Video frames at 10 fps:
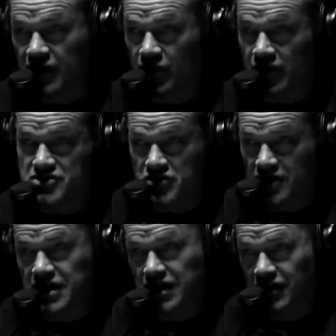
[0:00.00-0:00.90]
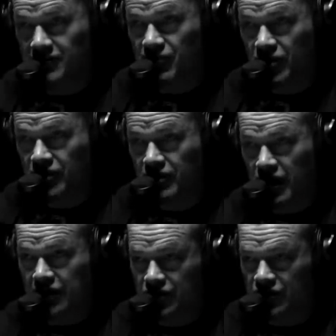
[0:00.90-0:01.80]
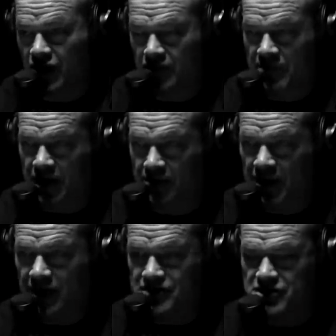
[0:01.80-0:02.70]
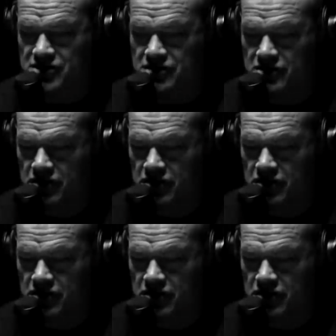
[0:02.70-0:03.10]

to anyone else, you're not taking input, and then mm. you end up making a bad decision